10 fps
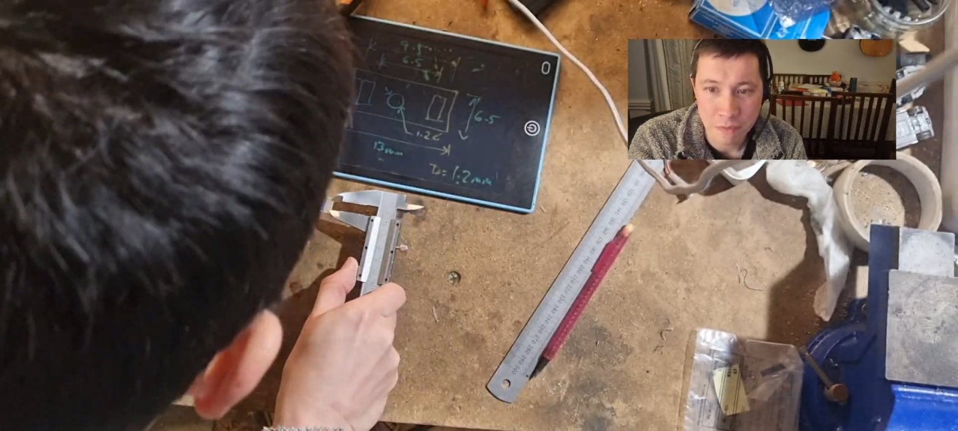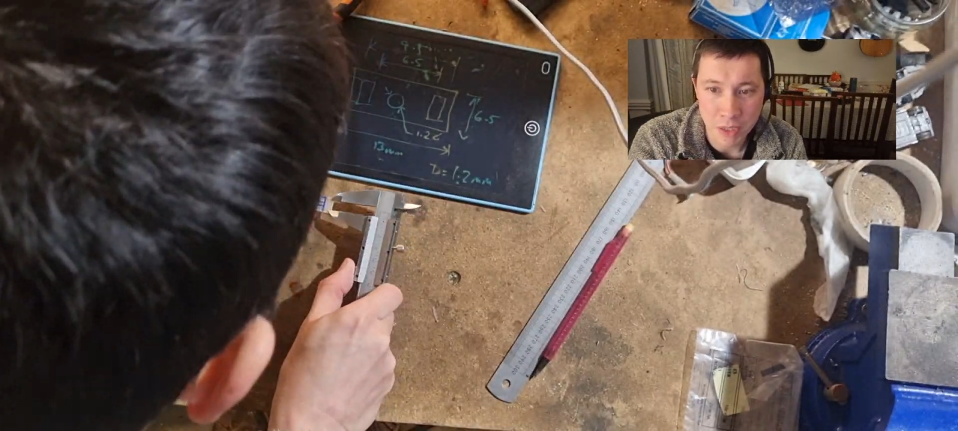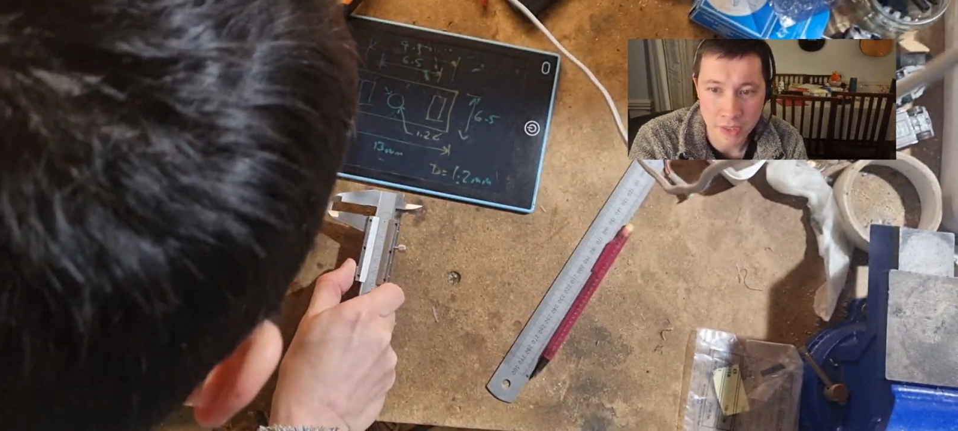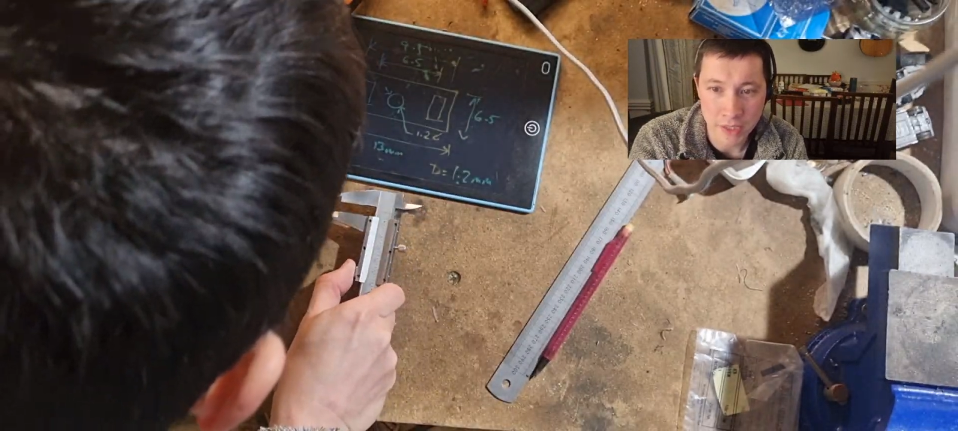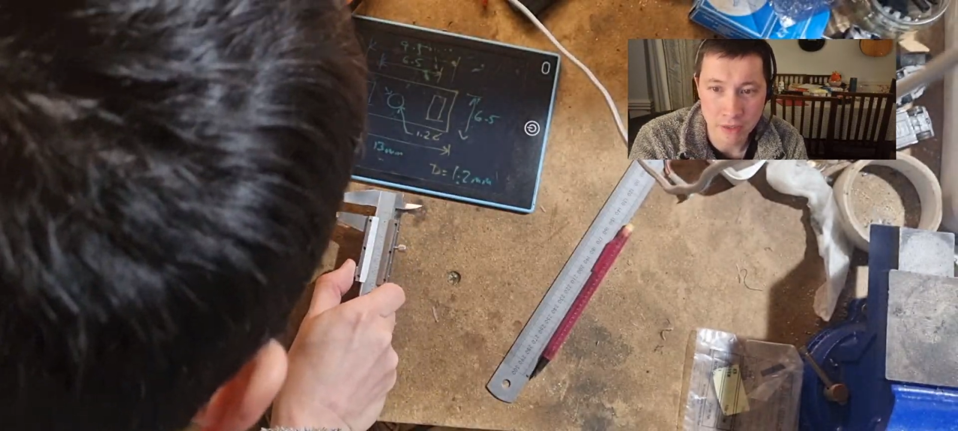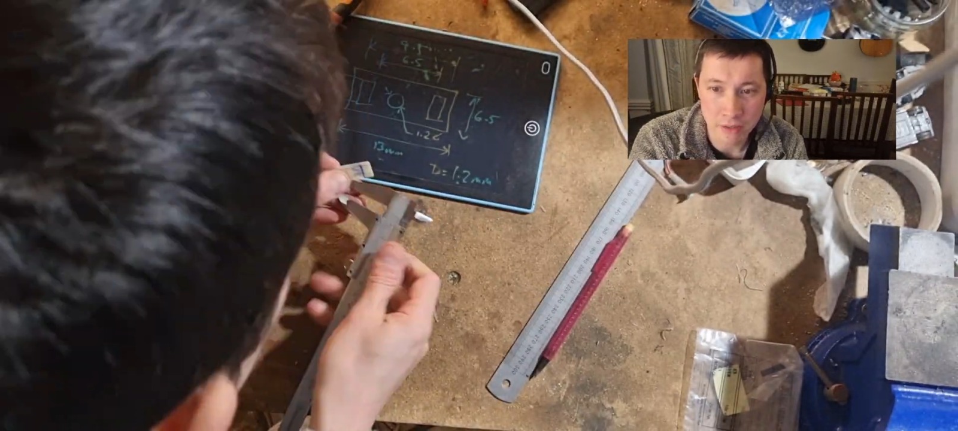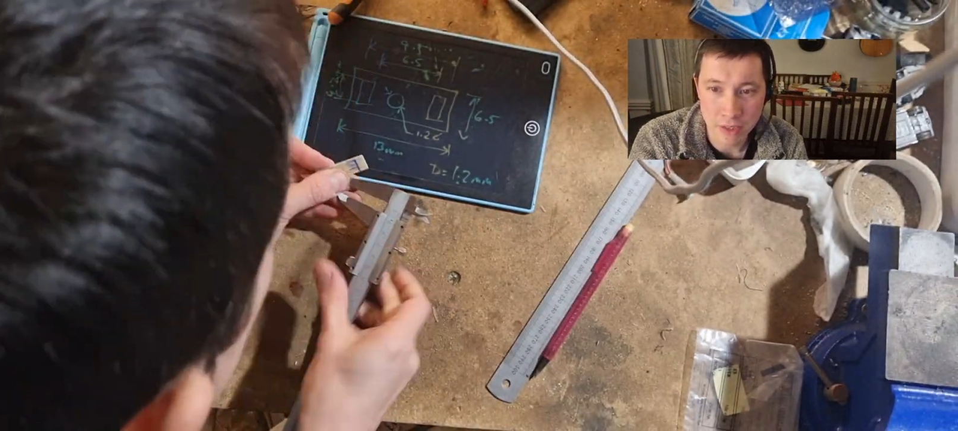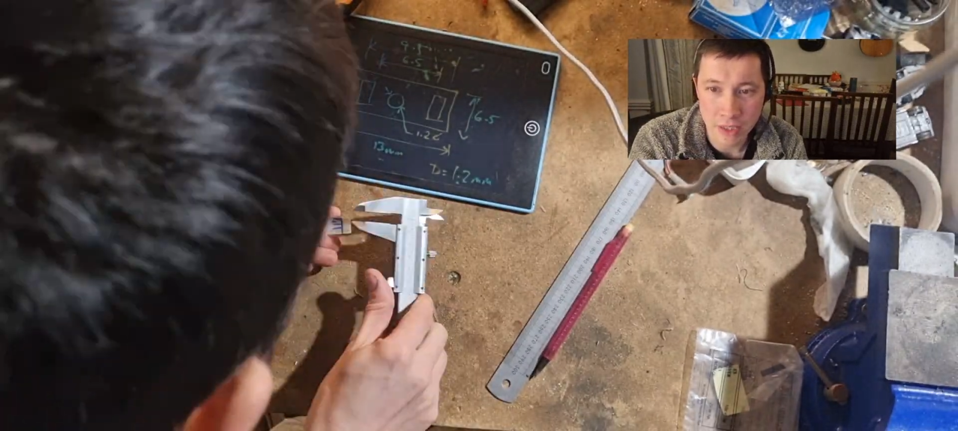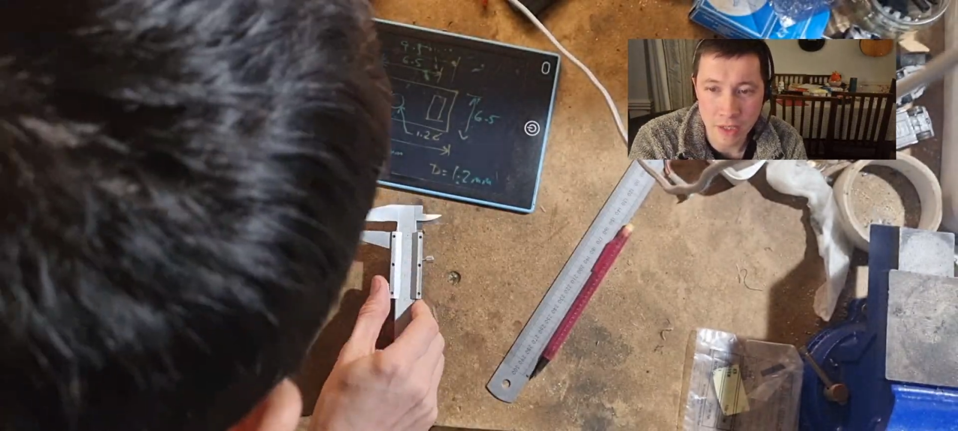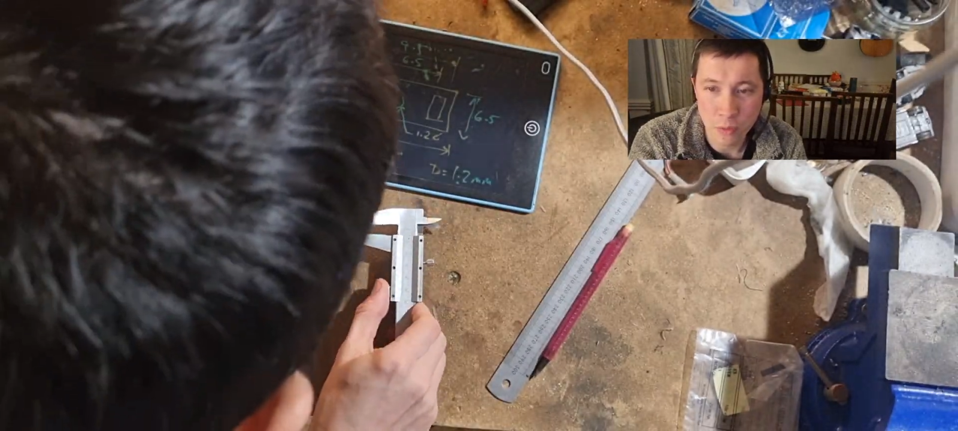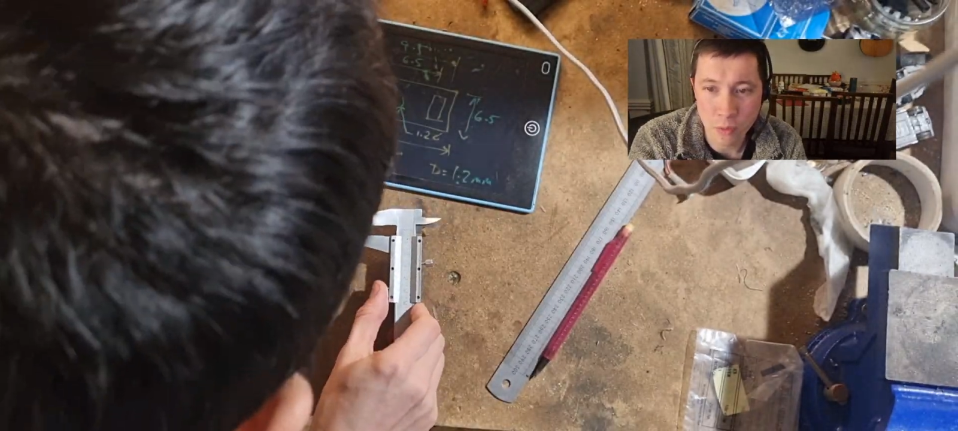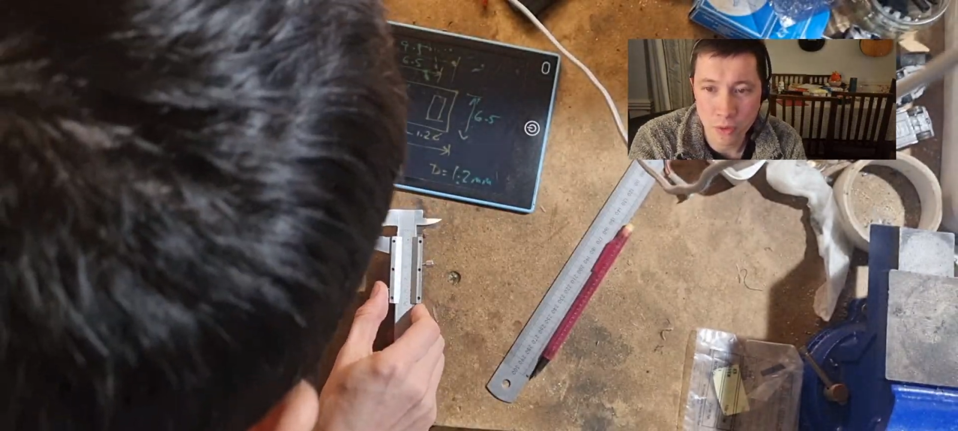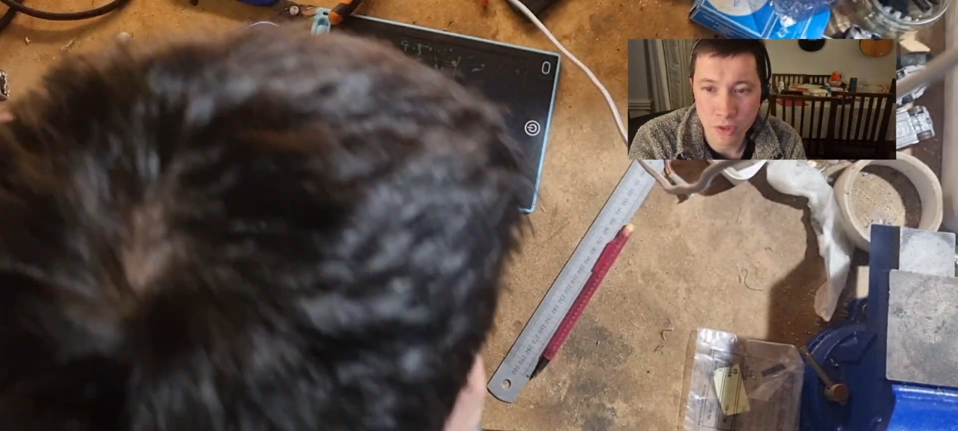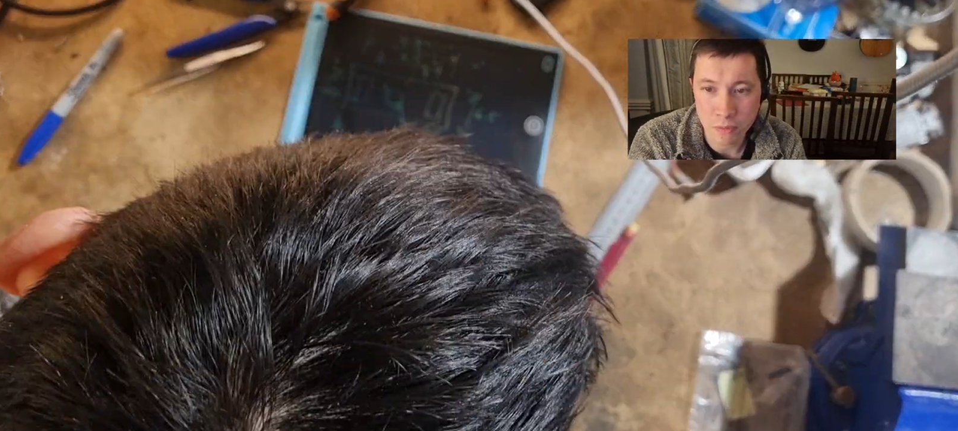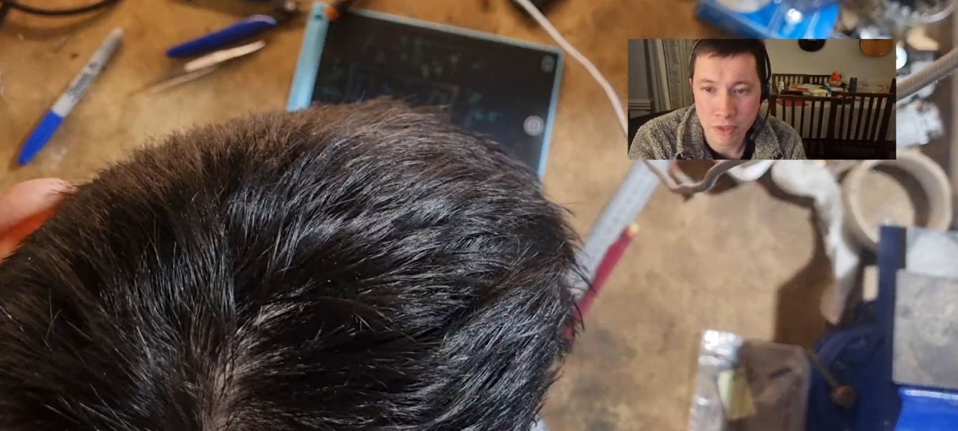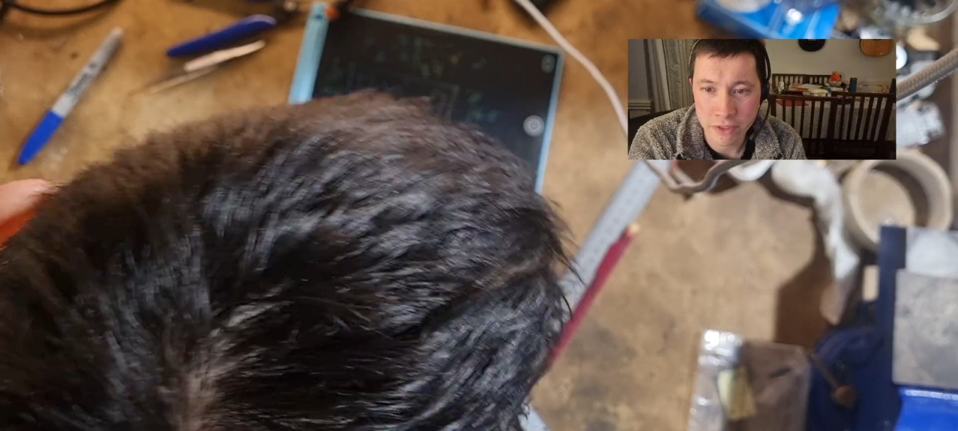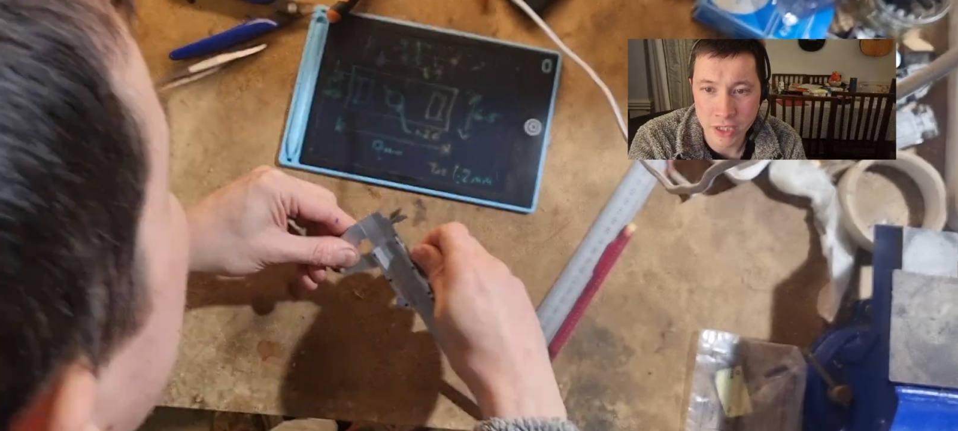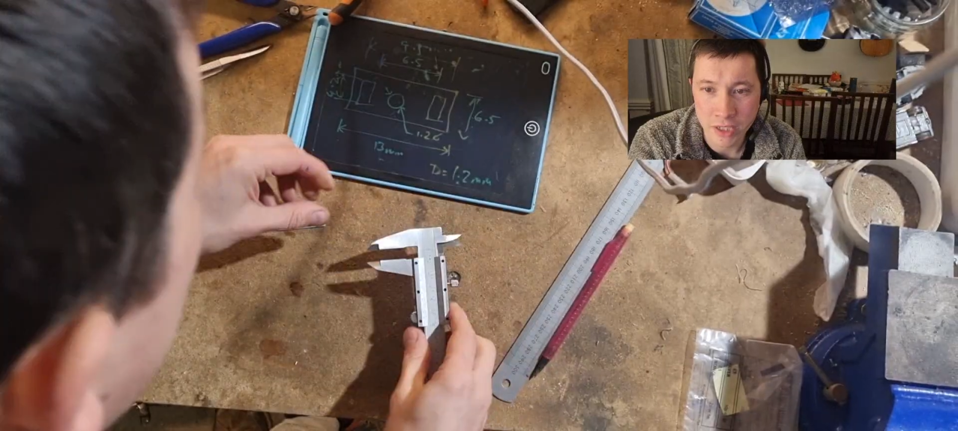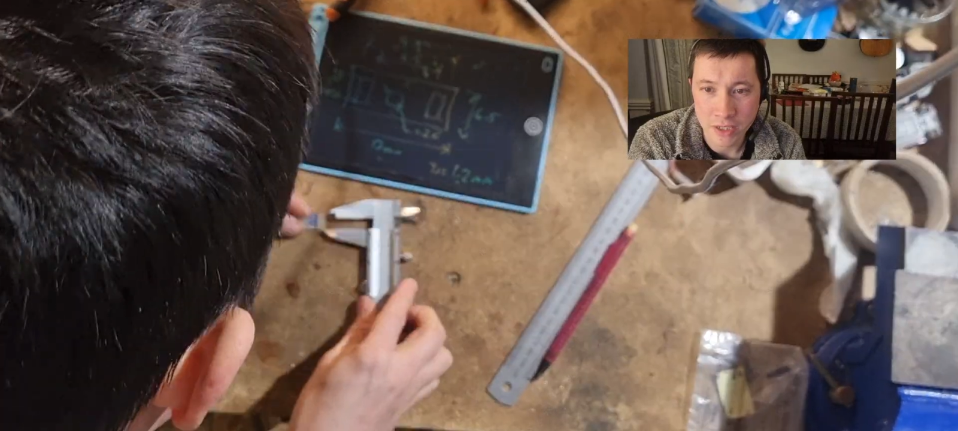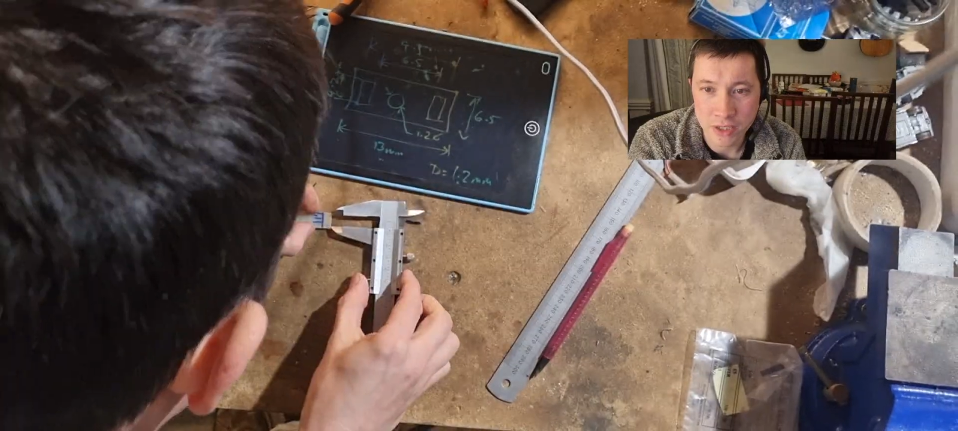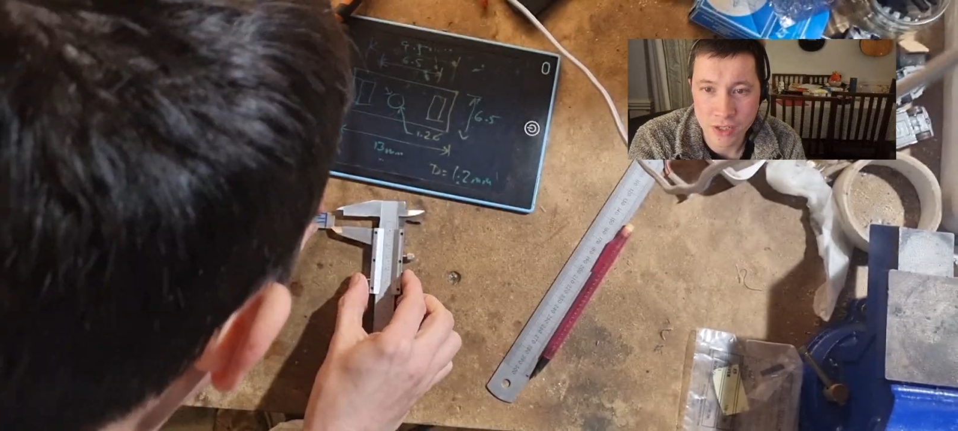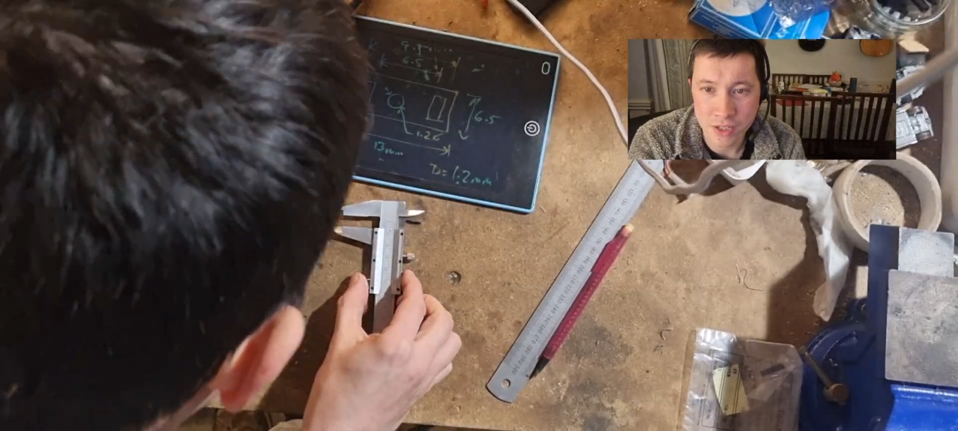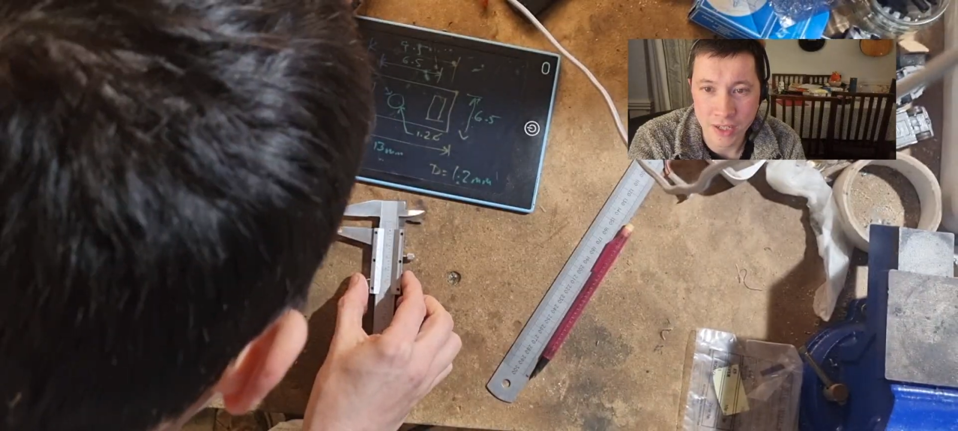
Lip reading: Marking out on there was a bit of a challenge.